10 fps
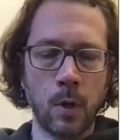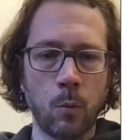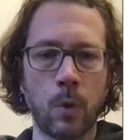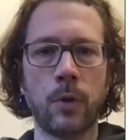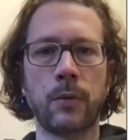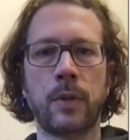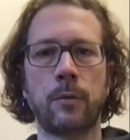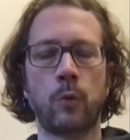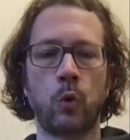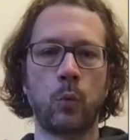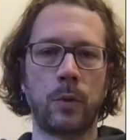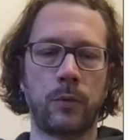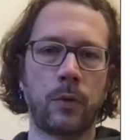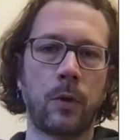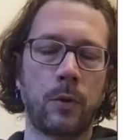what does it have to do with
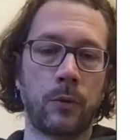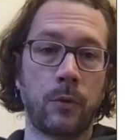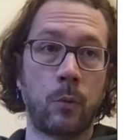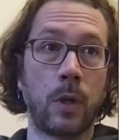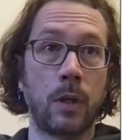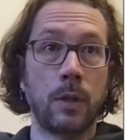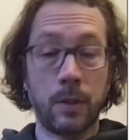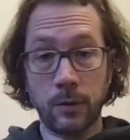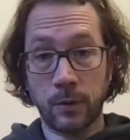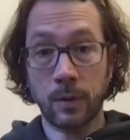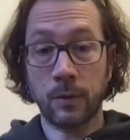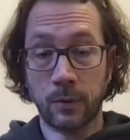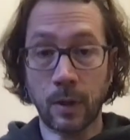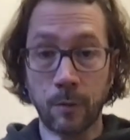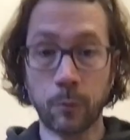stars? Well, this is
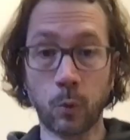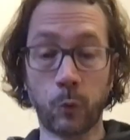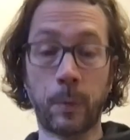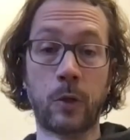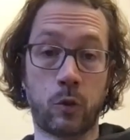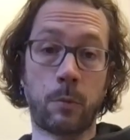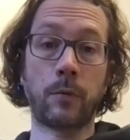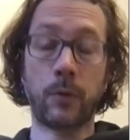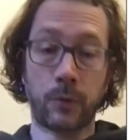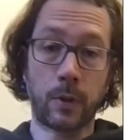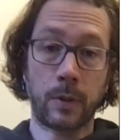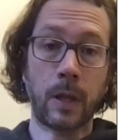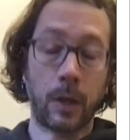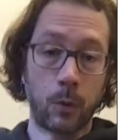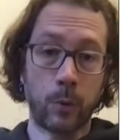a full spectrum of the sun
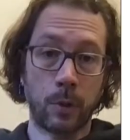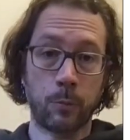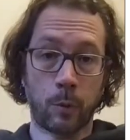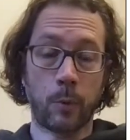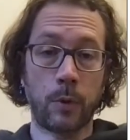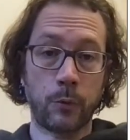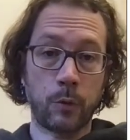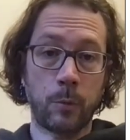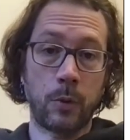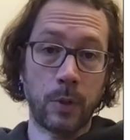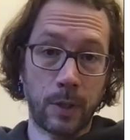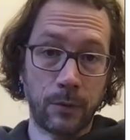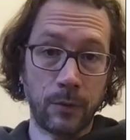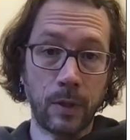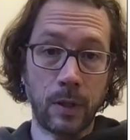taken with a proper instrument. You can
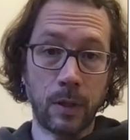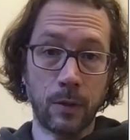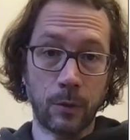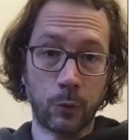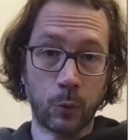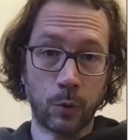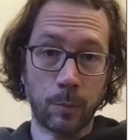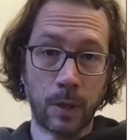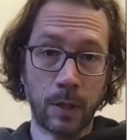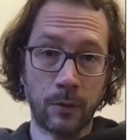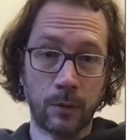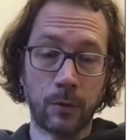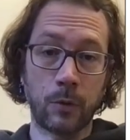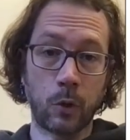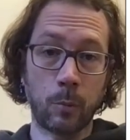see here the sodium lines. It's a
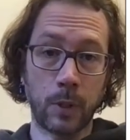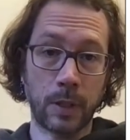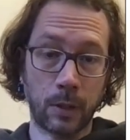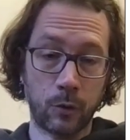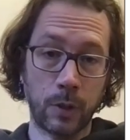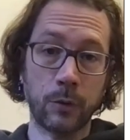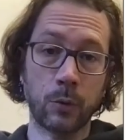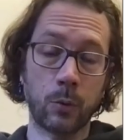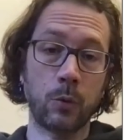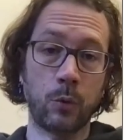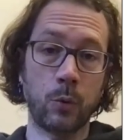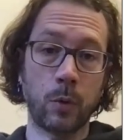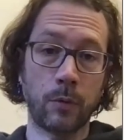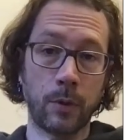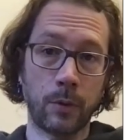doublet actually, so two
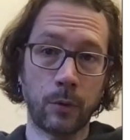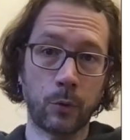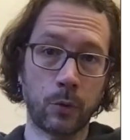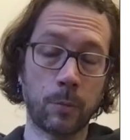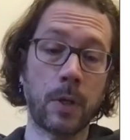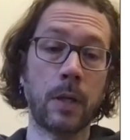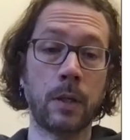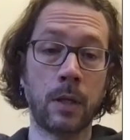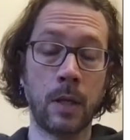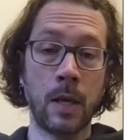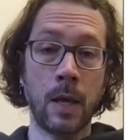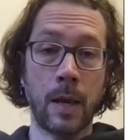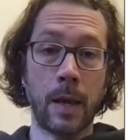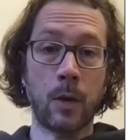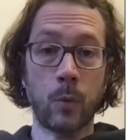of the sodium line.
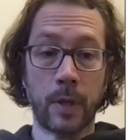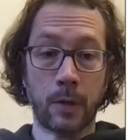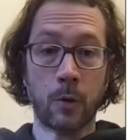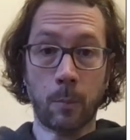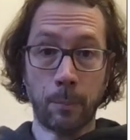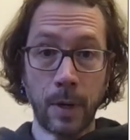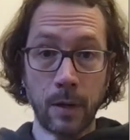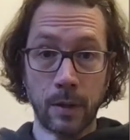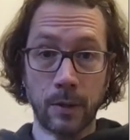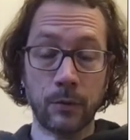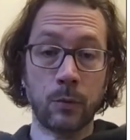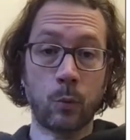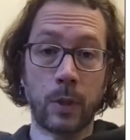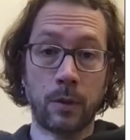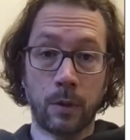And we can compare this
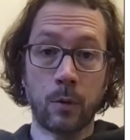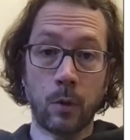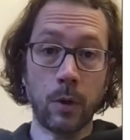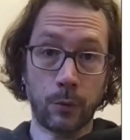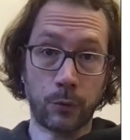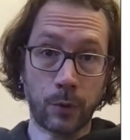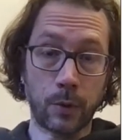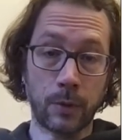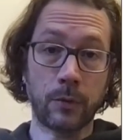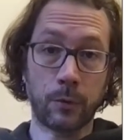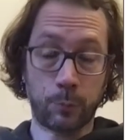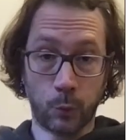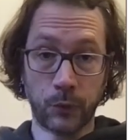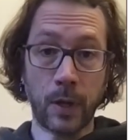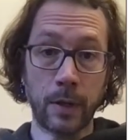with other star. This is
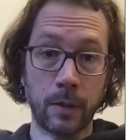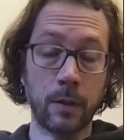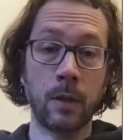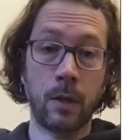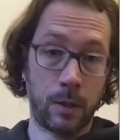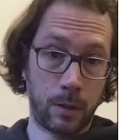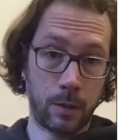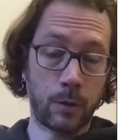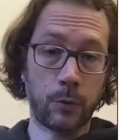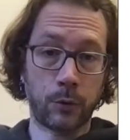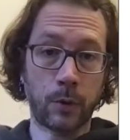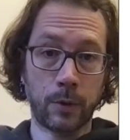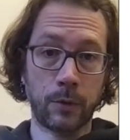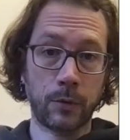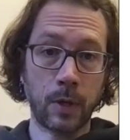Procyon, another star in
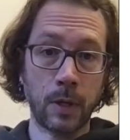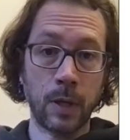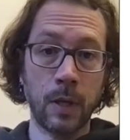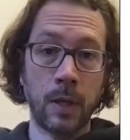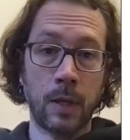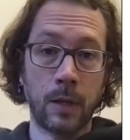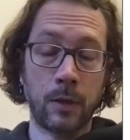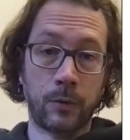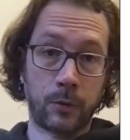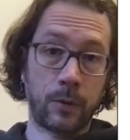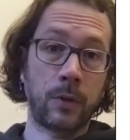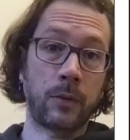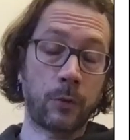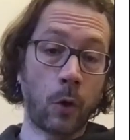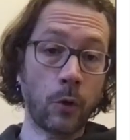the sky, and this
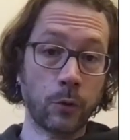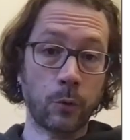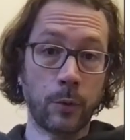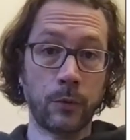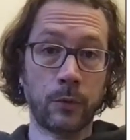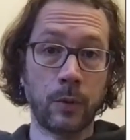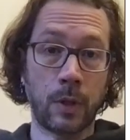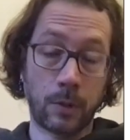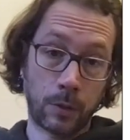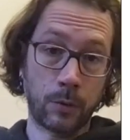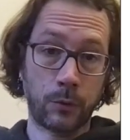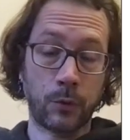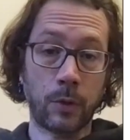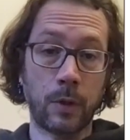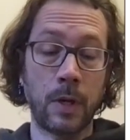is Arcturus, another
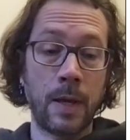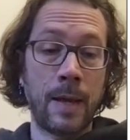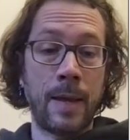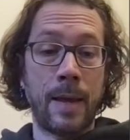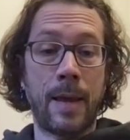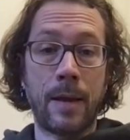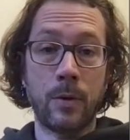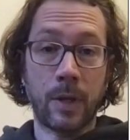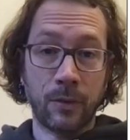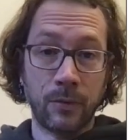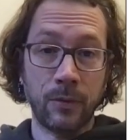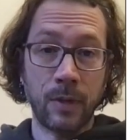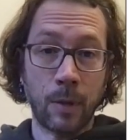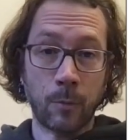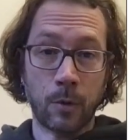star. And you can see,
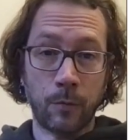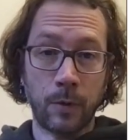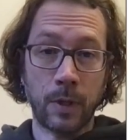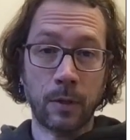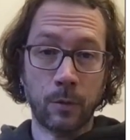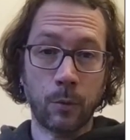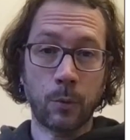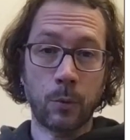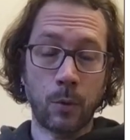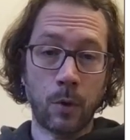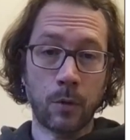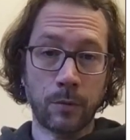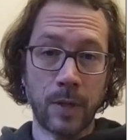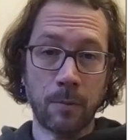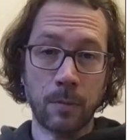I'm going to flick through all of
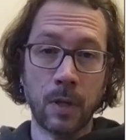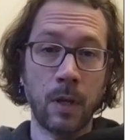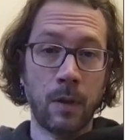them.